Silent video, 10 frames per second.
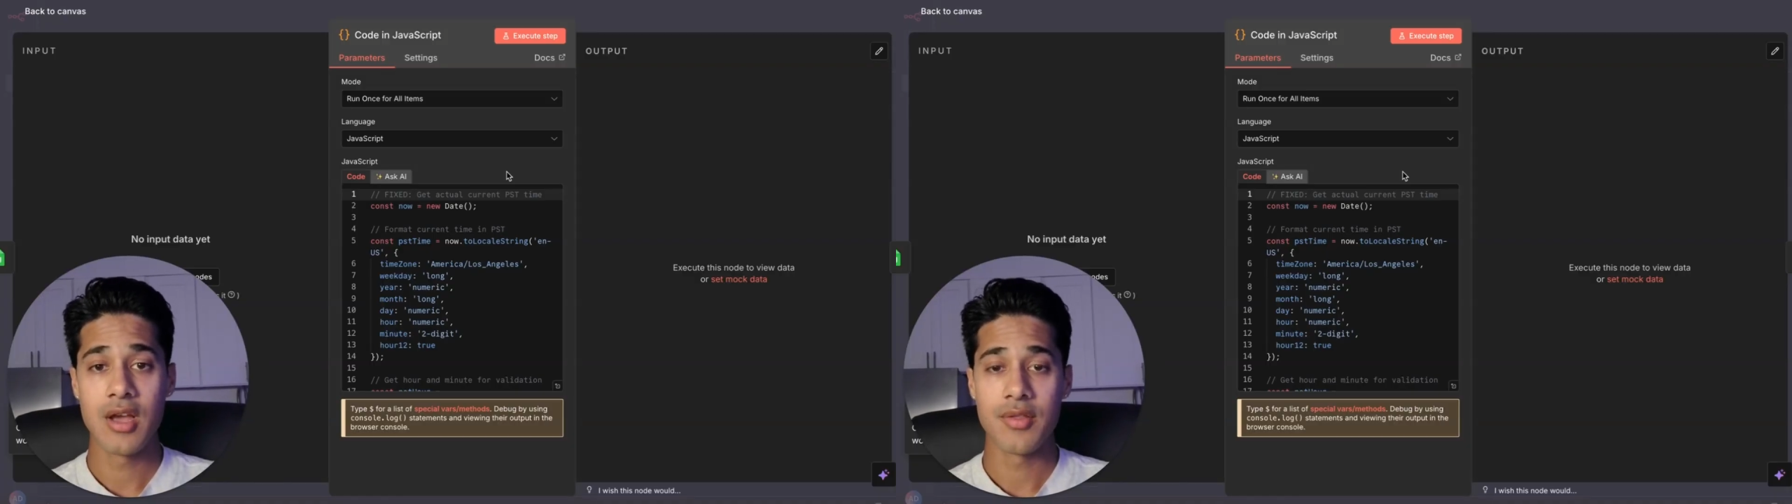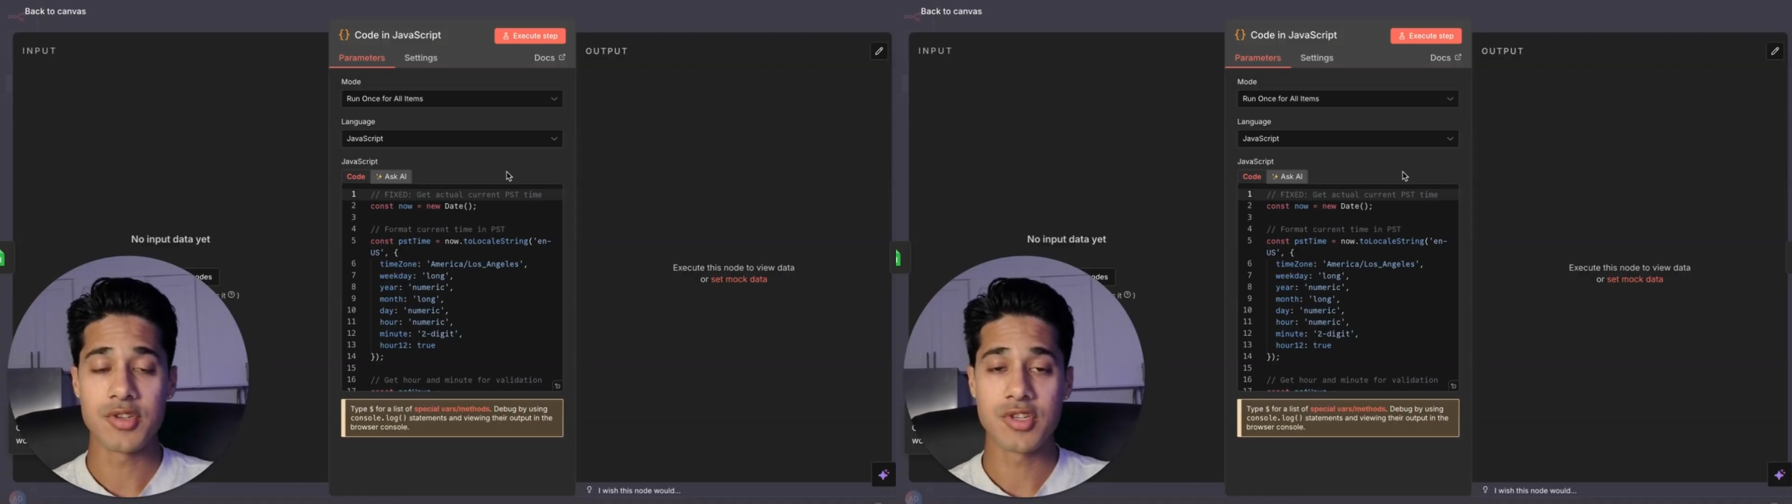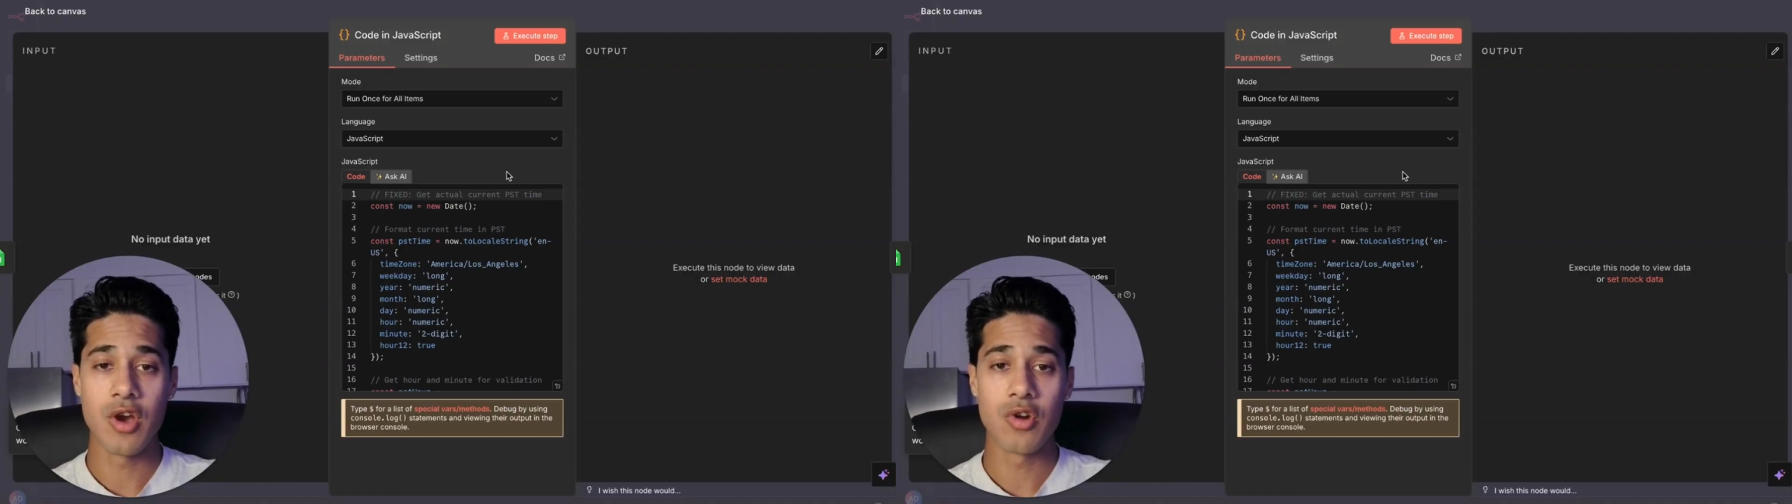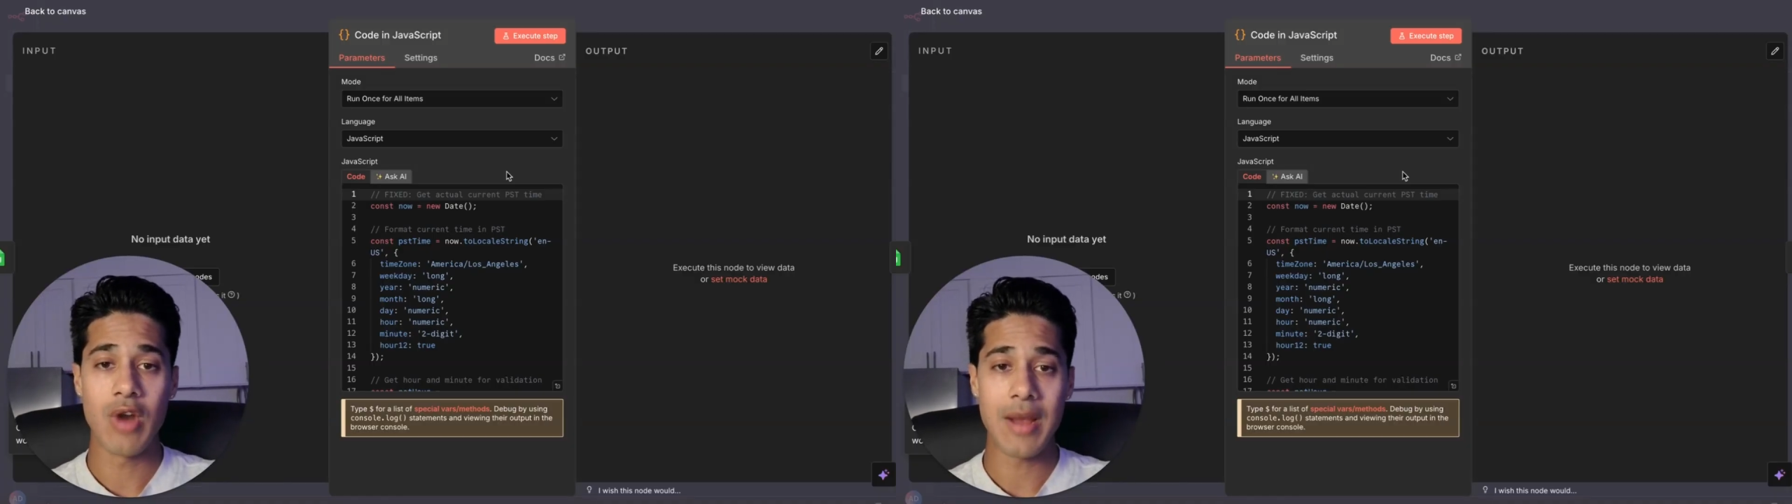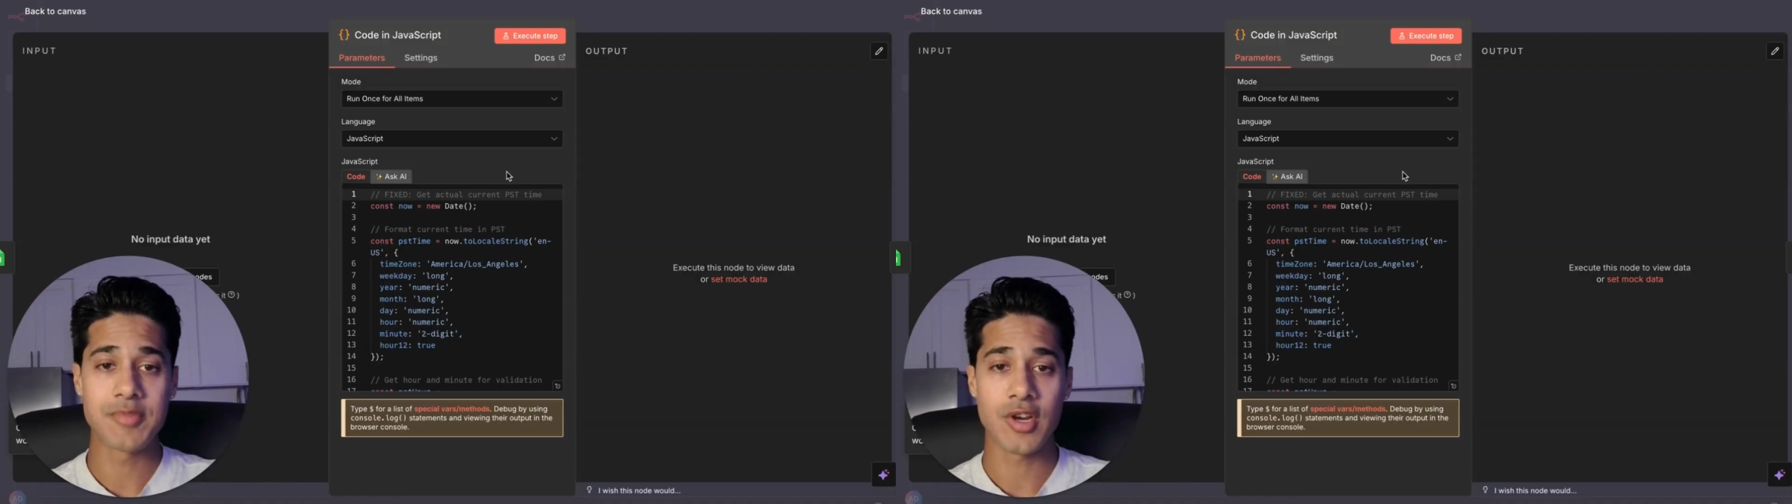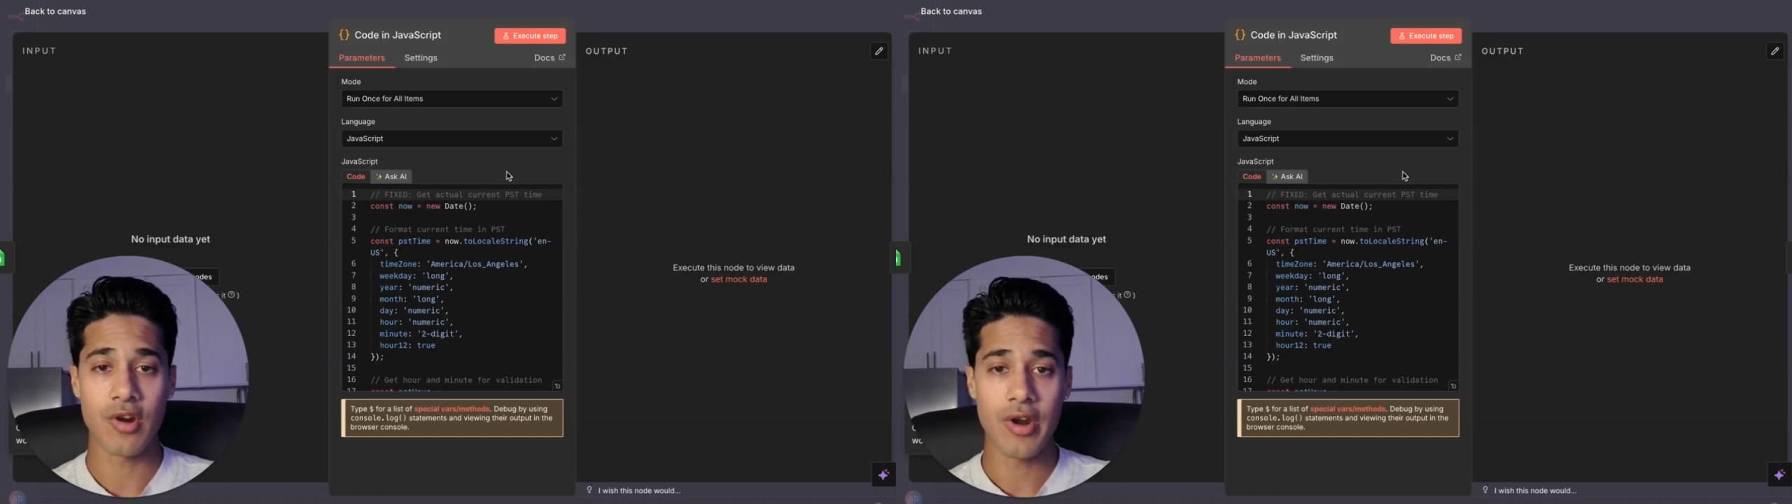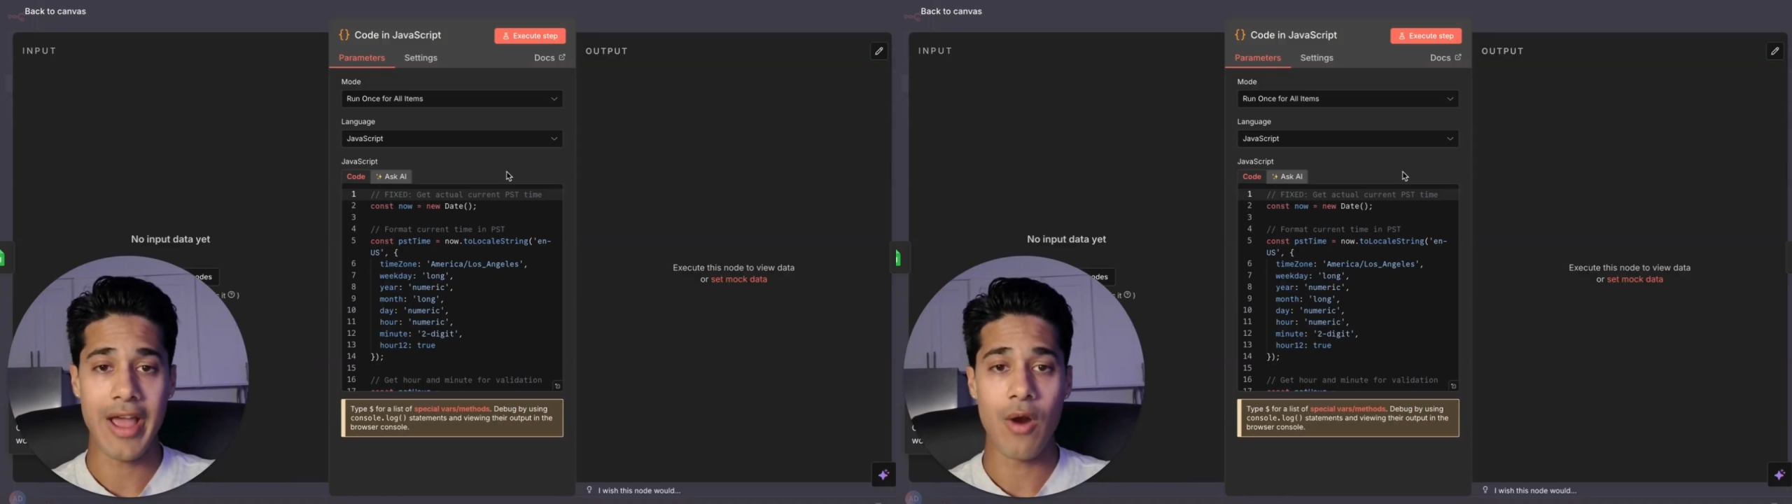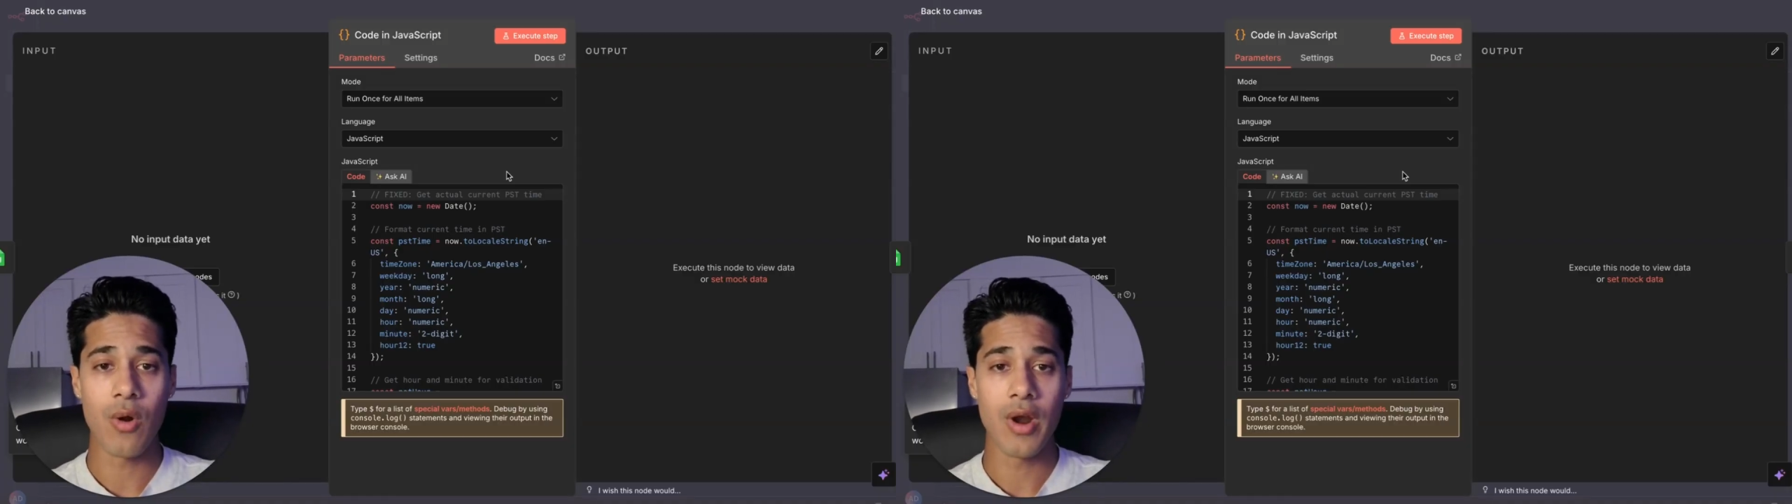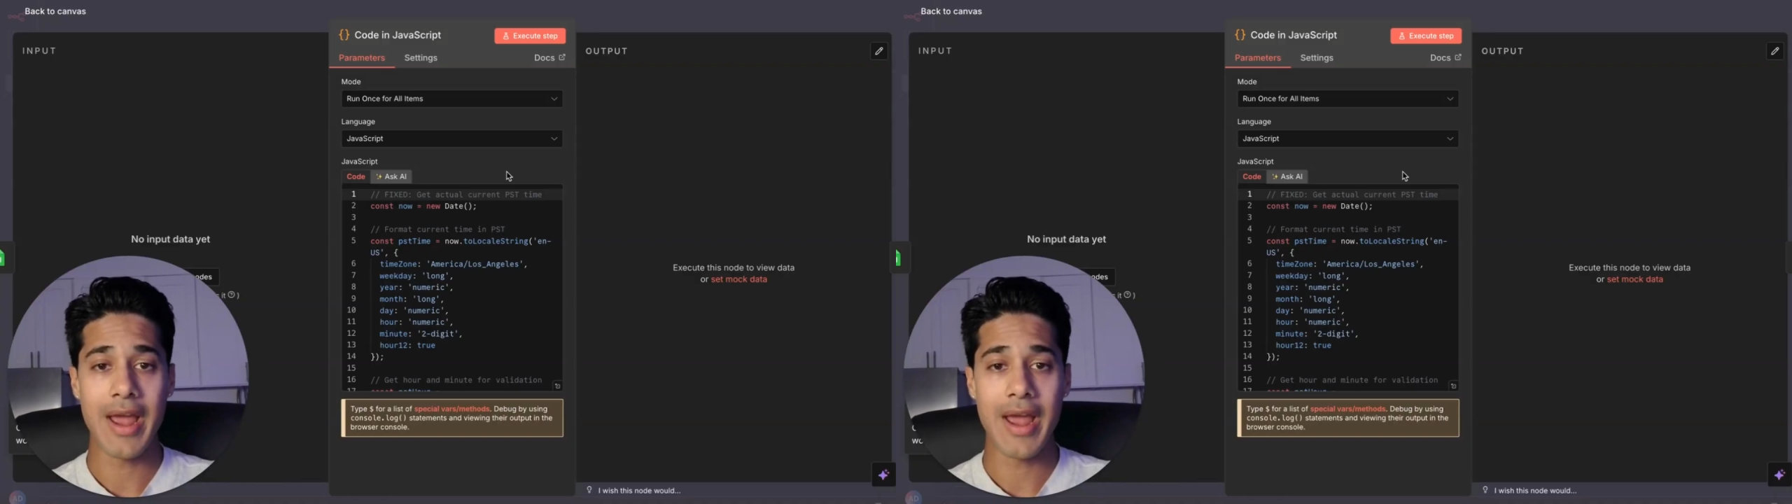This code grabs the current hour